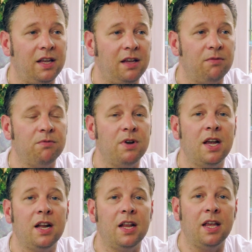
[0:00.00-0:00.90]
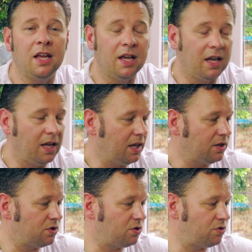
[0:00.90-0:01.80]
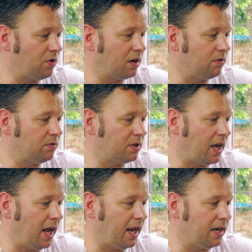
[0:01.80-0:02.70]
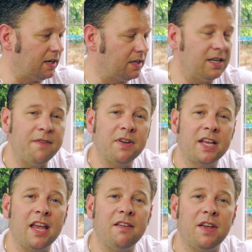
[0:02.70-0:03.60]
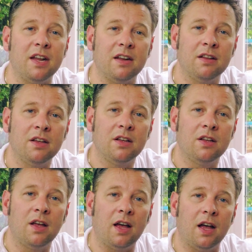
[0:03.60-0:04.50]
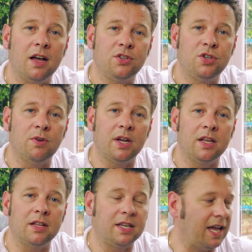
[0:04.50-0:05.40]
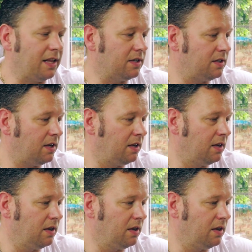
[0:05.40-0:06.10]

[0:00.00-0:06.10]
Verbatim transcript: He really struggled and never gave in uh, during the cancer